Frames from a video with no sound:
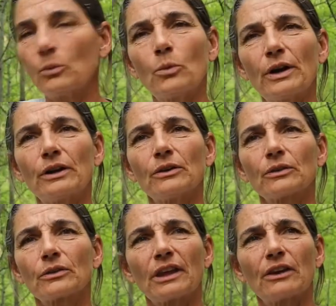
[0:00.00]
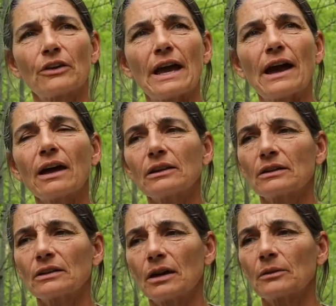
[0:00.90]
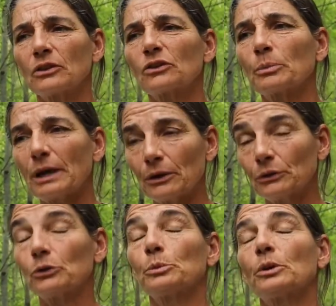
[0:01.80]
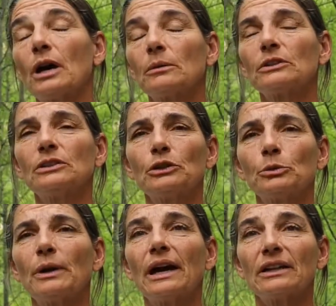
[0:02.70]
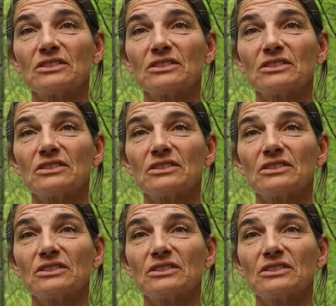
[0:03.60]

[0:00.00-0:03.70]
where they're at, because the parents are probably nearby